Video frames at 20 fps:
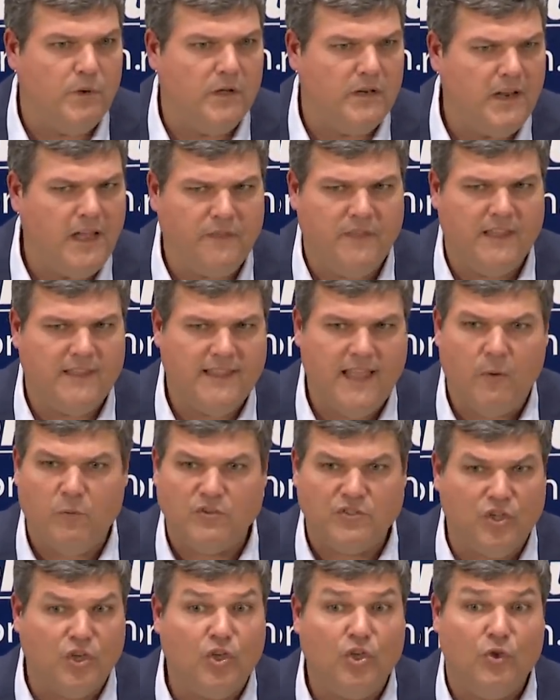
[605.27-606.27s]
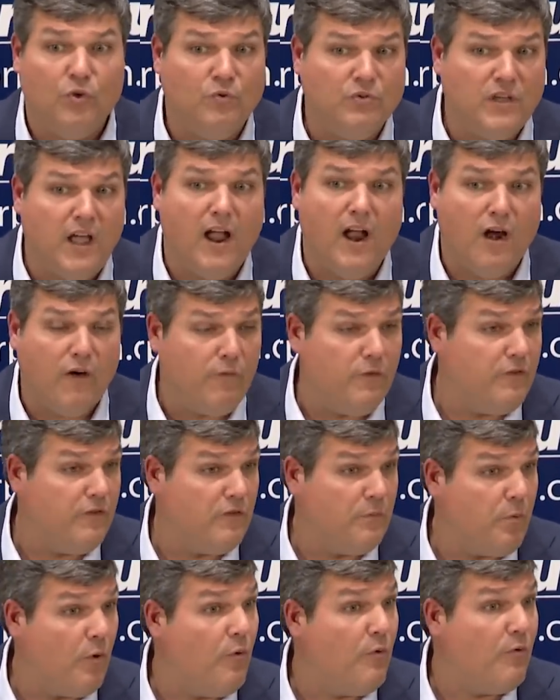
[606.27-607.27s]
But I think that was a huge hire for
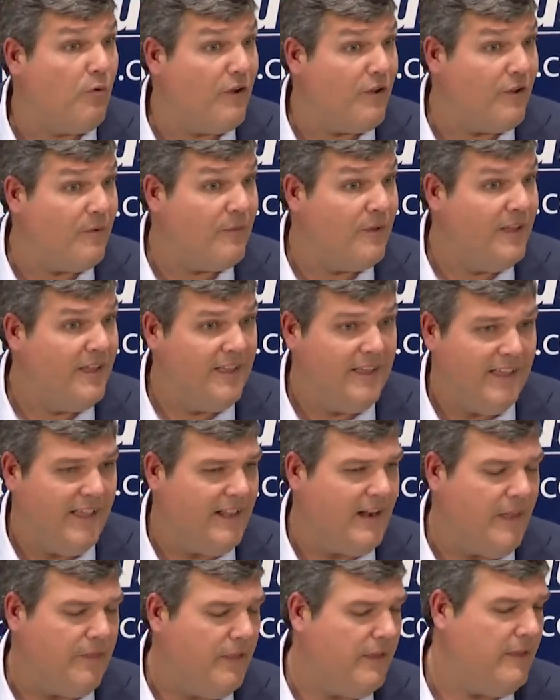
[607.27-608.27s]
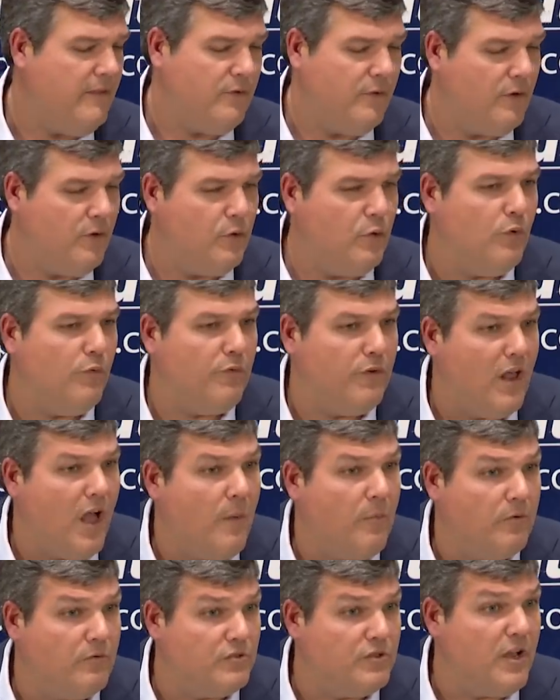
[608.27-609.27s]
this program, and I think he's going to do a
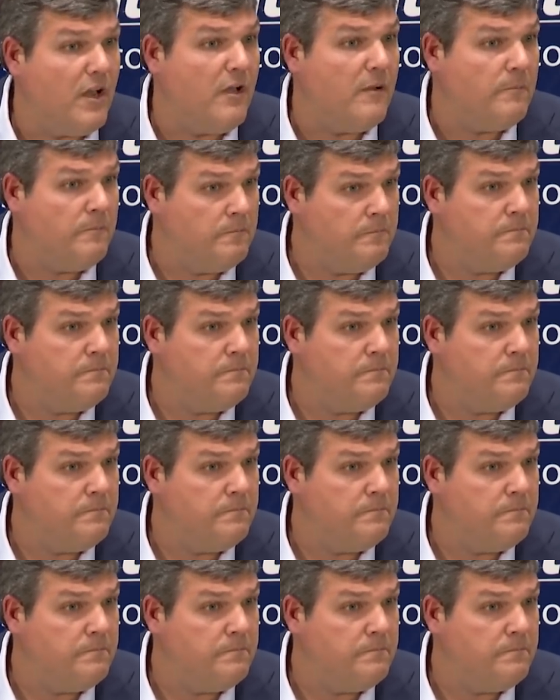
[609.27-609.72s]
phenomenal job.